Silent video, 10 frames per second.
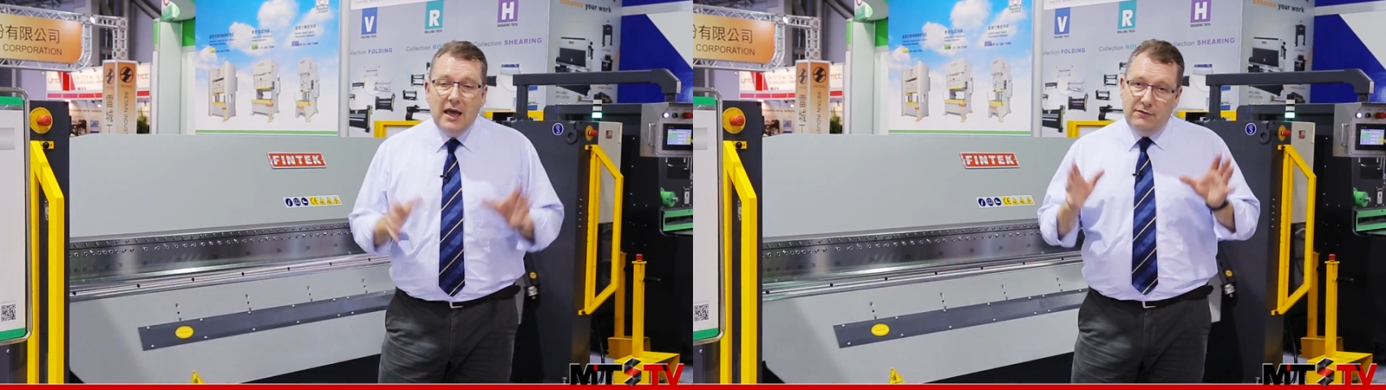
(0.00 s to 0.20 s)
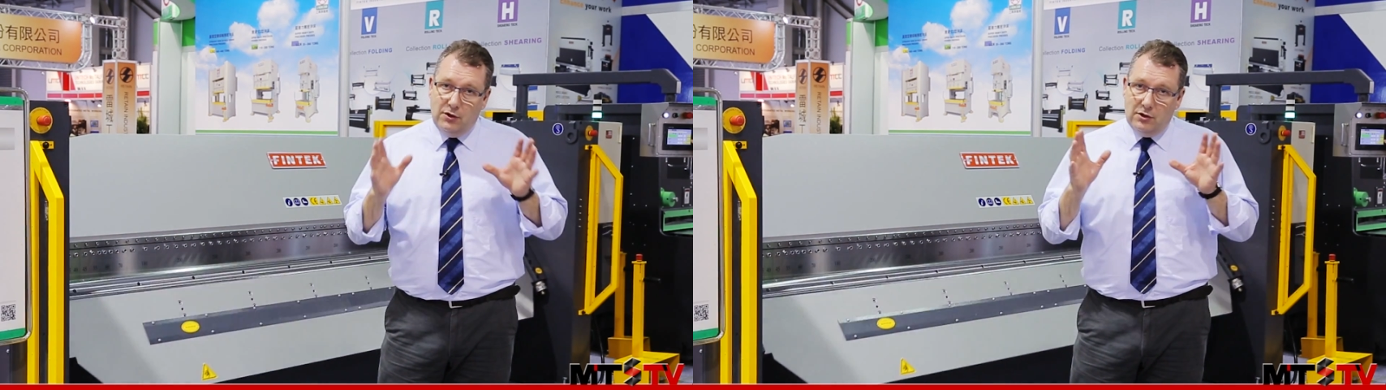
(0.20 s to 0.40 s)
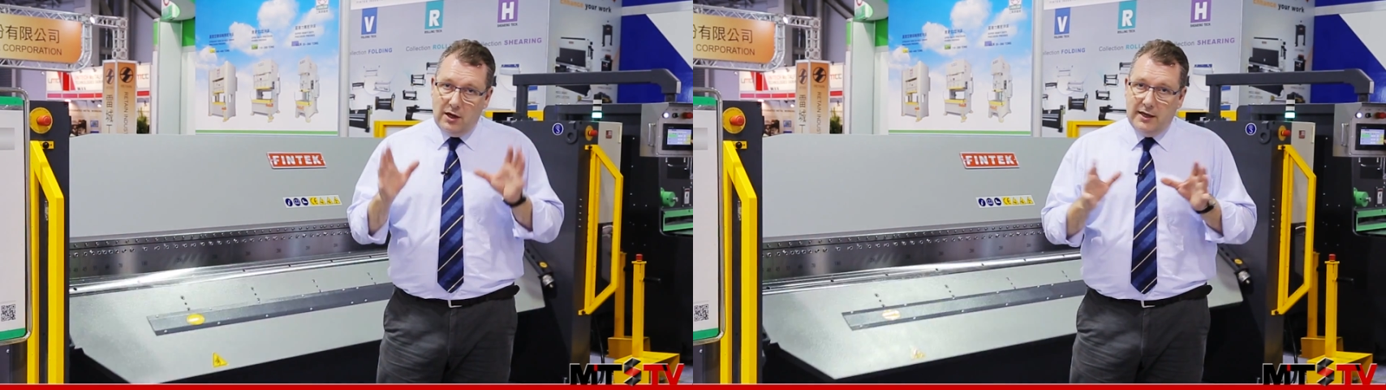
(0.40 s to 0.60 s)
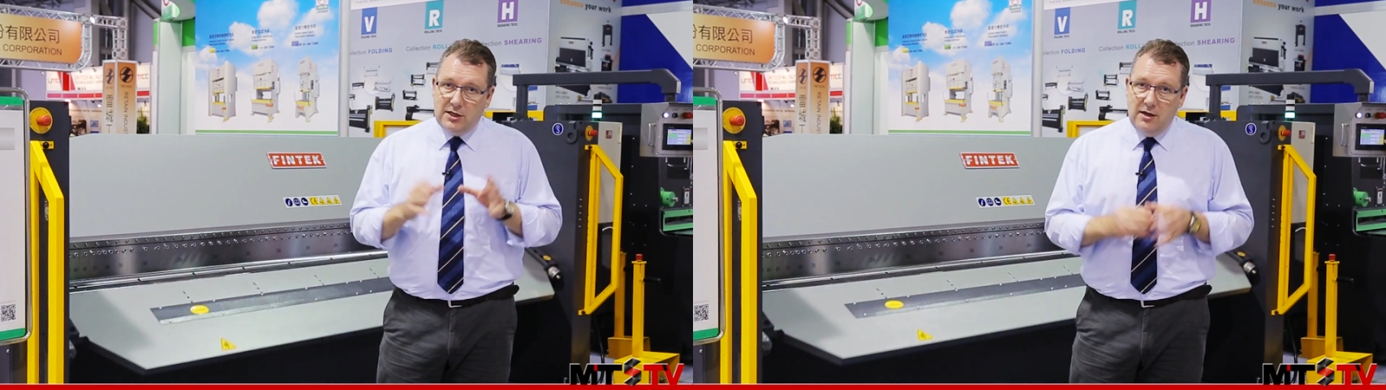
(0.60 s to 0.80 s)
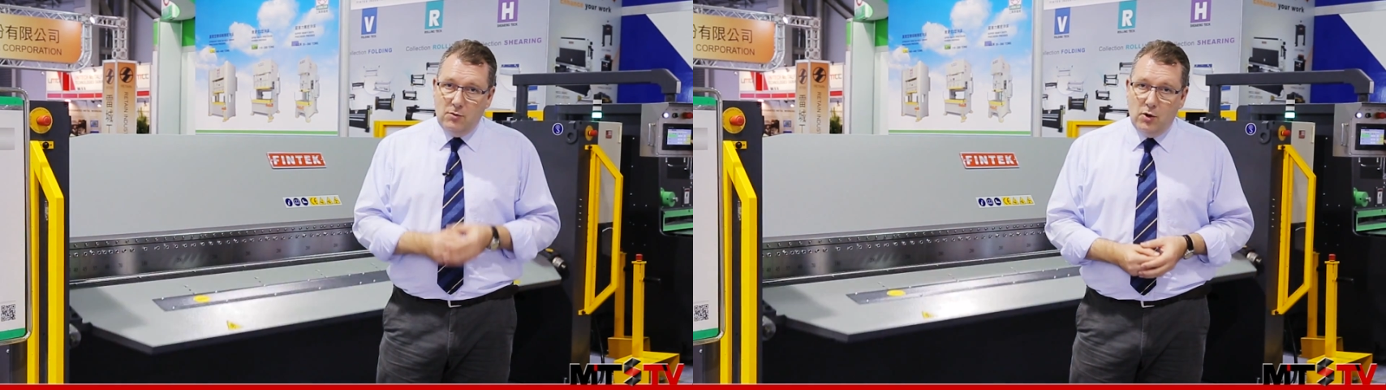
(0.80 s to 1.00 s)
If you'd like
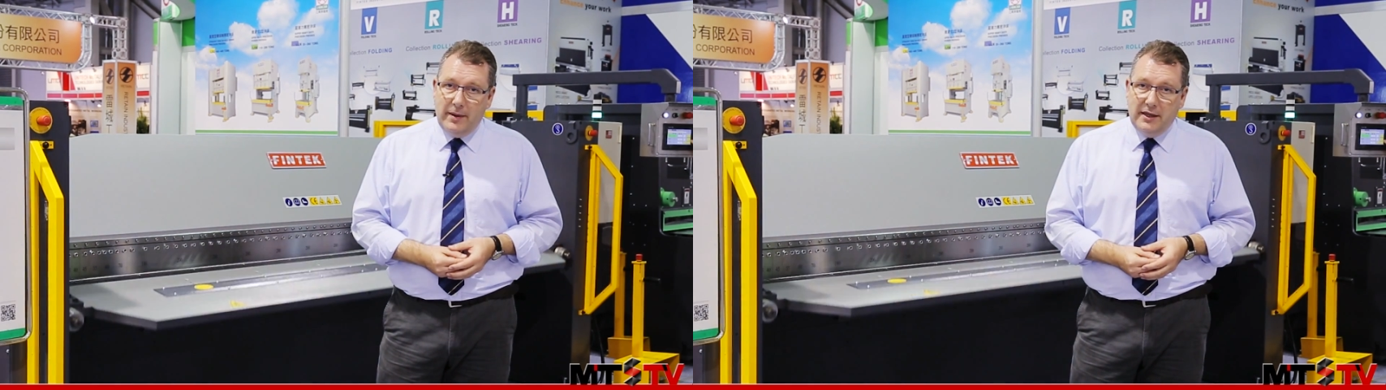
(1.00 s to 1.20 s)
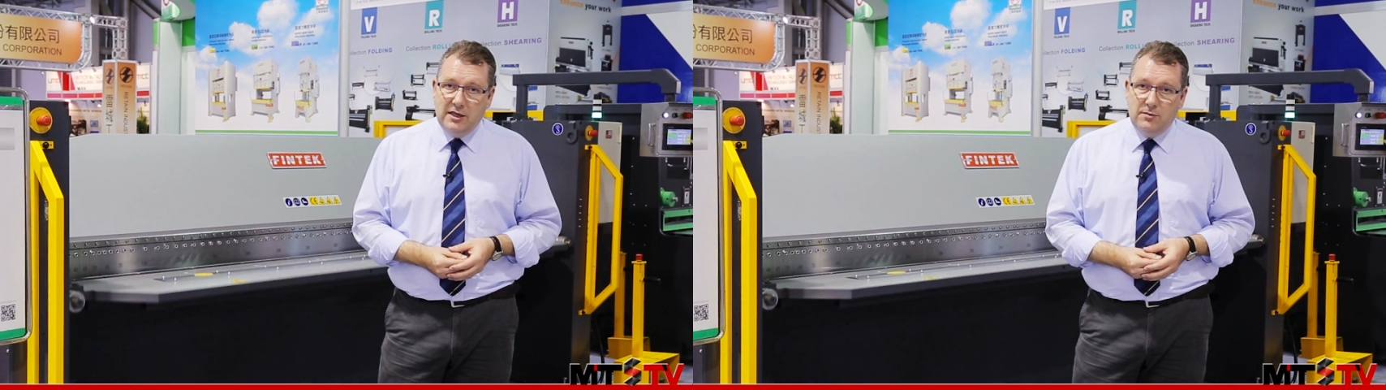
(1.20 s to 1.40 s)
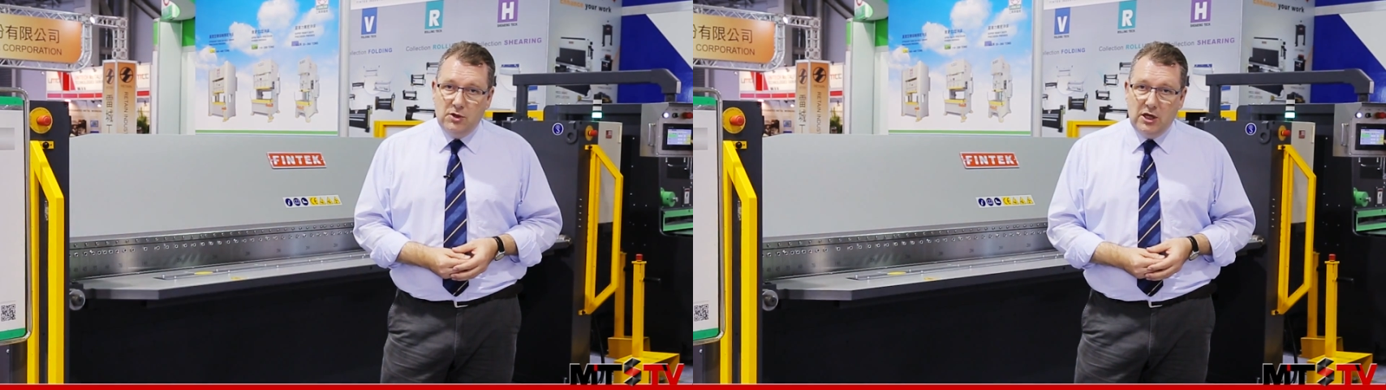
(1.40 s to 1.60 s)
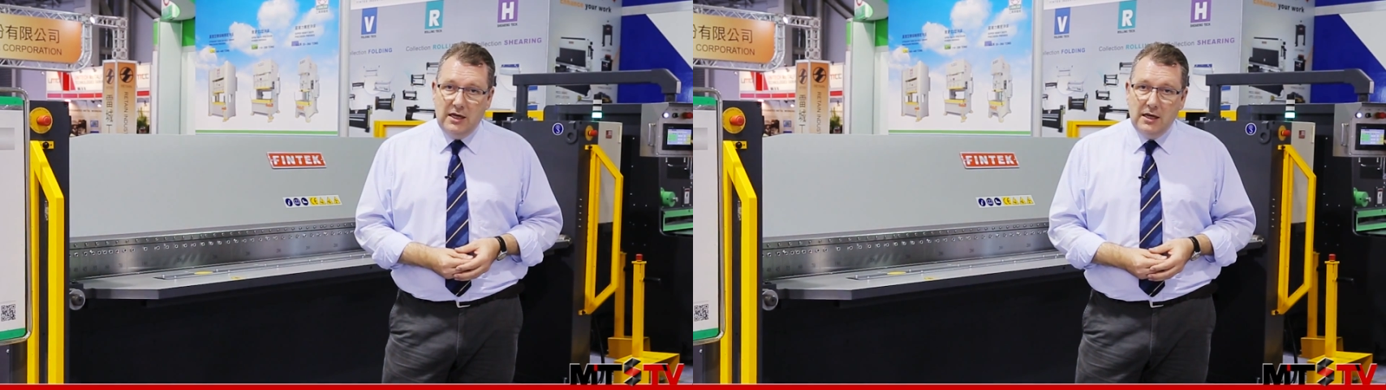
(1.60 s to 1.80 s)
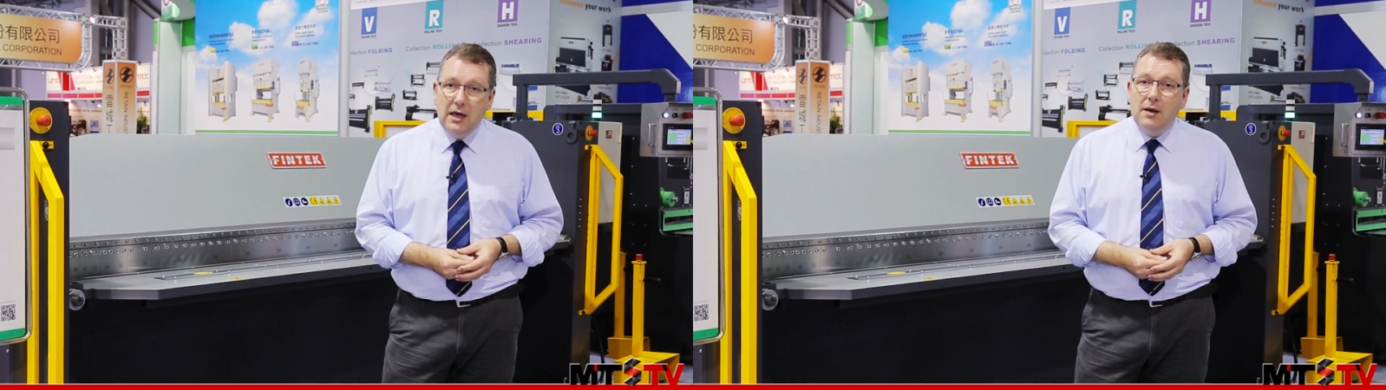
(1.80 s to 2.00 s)
to know more about this machine,